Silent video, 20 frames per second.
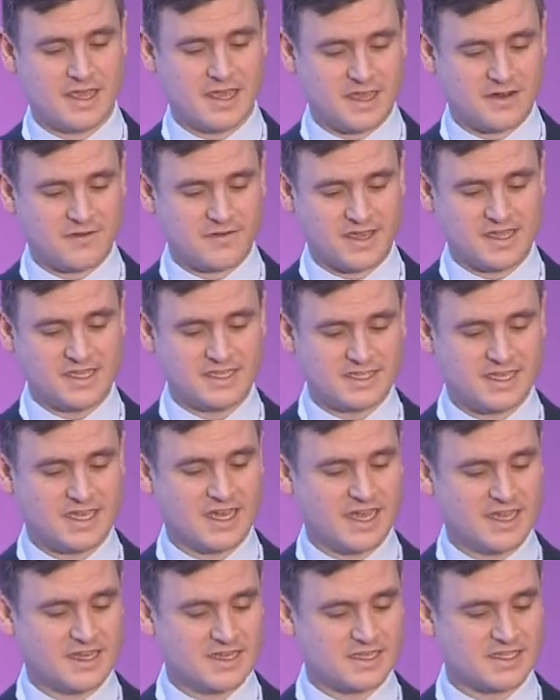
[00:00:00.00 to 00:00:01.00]
advice,
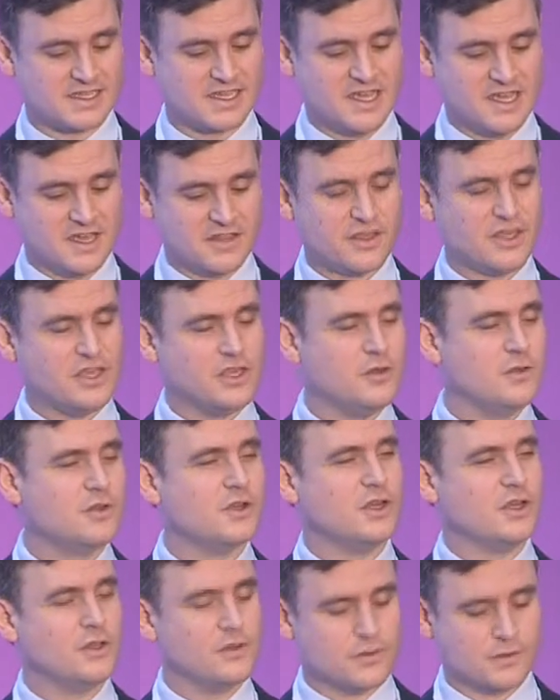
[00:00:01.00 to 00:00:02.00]
guidance that you
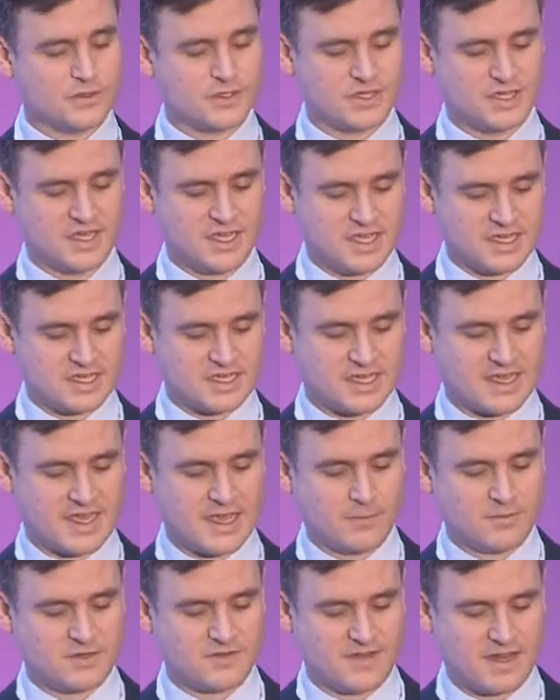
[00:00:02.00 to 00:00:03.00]
can use to
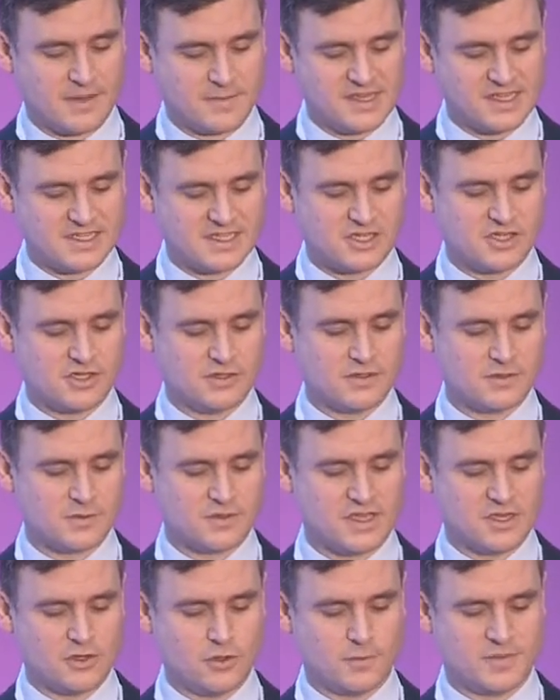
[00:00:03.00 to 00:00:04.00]
help develop these issues
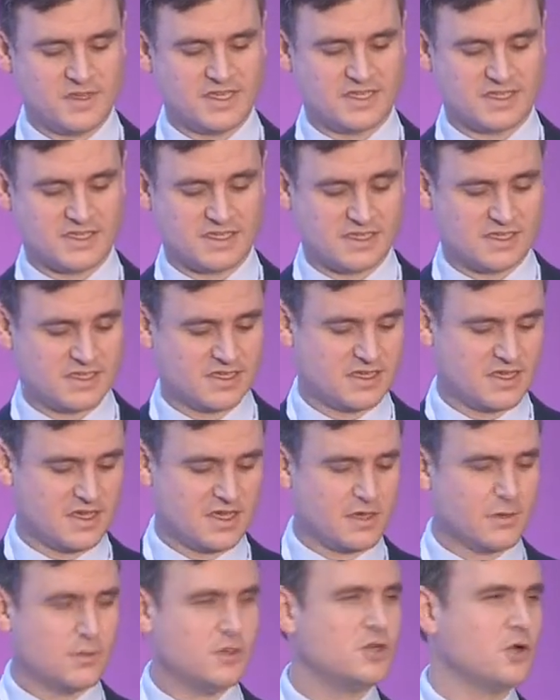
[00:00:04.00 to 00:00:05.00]
within your business.
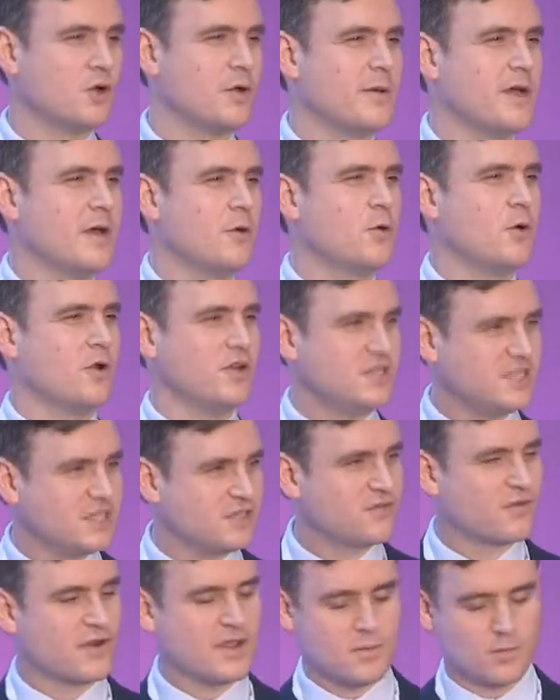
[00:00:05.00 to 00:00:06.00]
We talk about
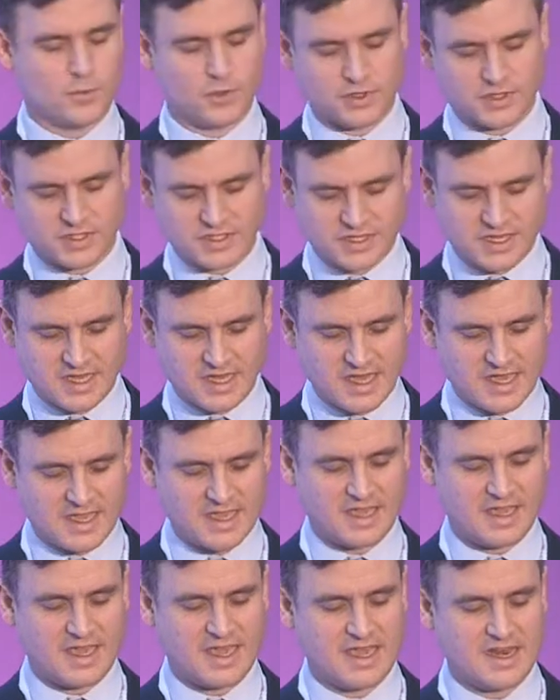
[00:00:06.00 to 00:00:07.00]
equalities frameworks,
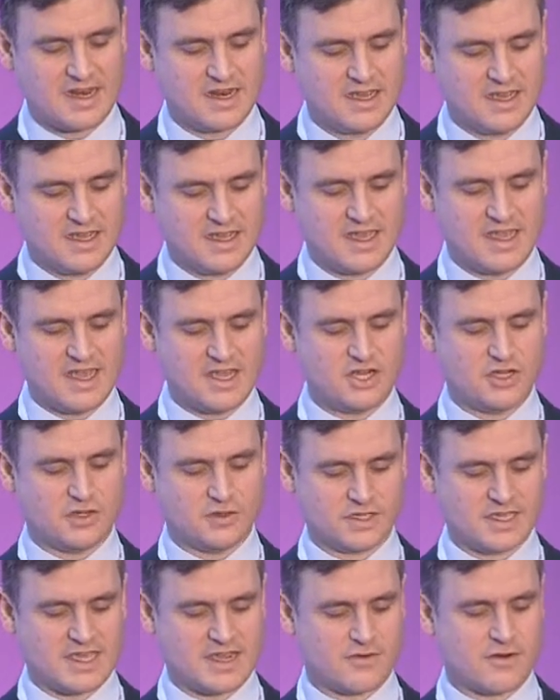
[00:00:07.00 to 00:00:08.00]
again,
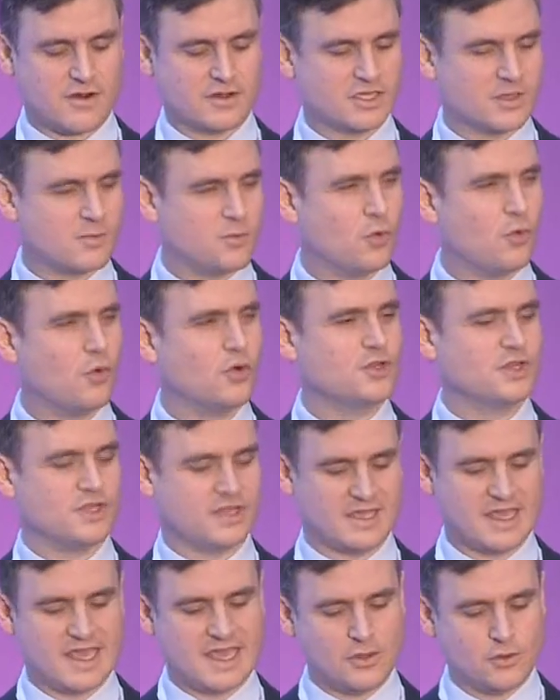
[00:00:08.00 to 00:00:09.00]
issues there around support
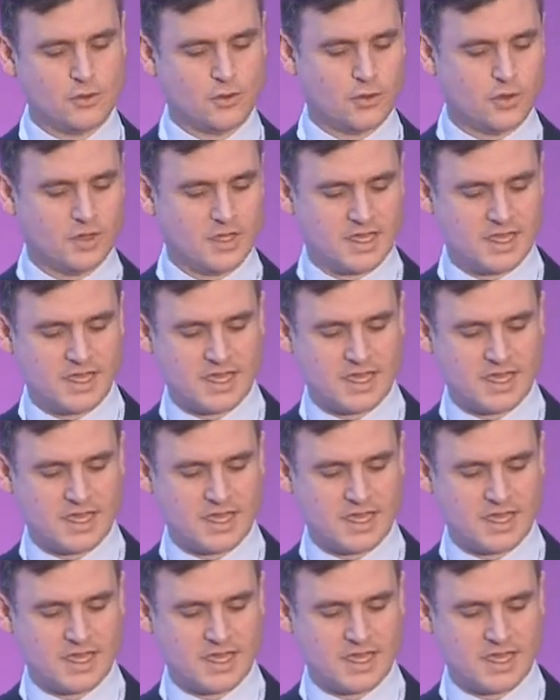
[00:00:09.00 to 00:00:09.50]
to get your